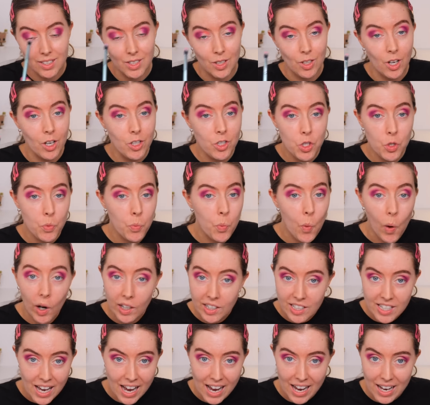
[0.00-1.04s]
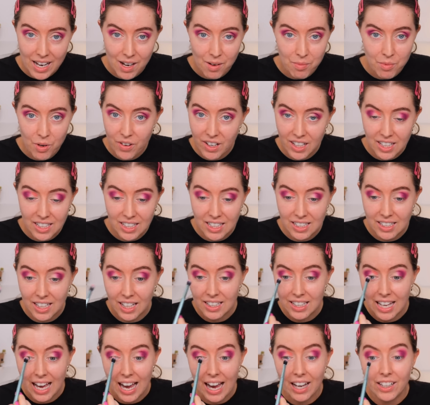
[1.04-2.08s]
So, not just one time or anything
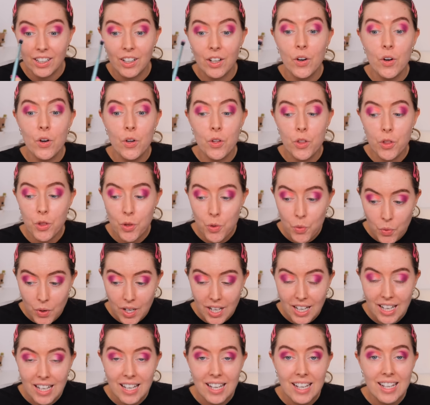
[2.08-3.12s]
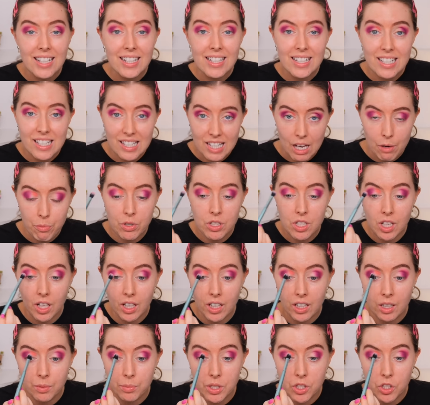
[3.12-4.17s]
like that, three separate
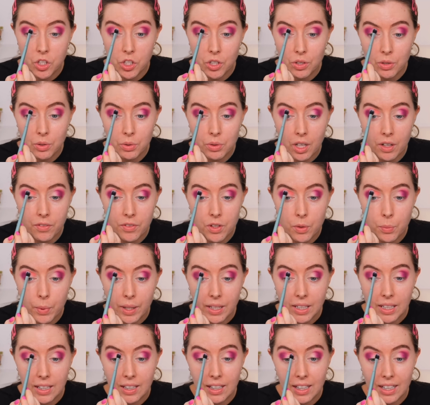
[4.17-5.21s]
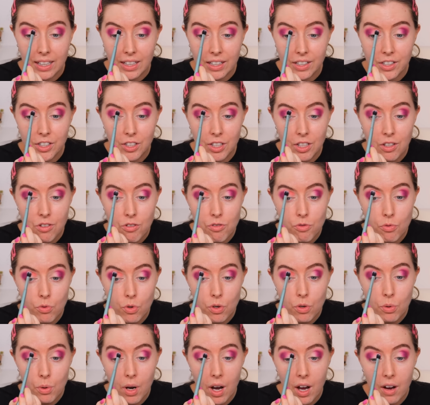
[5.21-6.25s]
times she called off the wedding and she
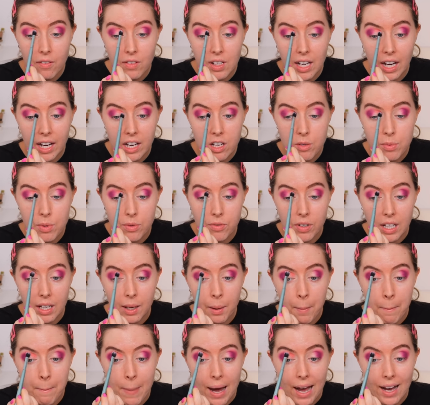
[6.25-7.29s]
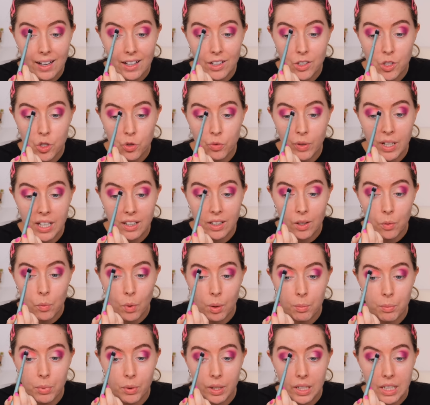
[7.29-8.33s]
threw her engagement ring back at Shrien at
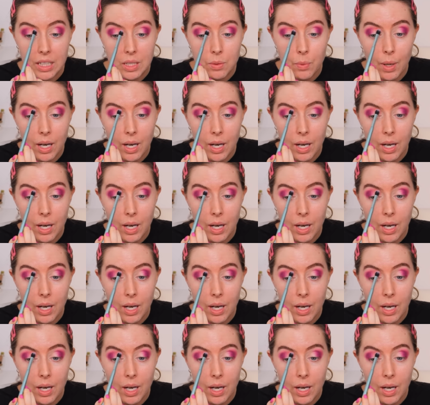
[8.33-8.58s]
one point as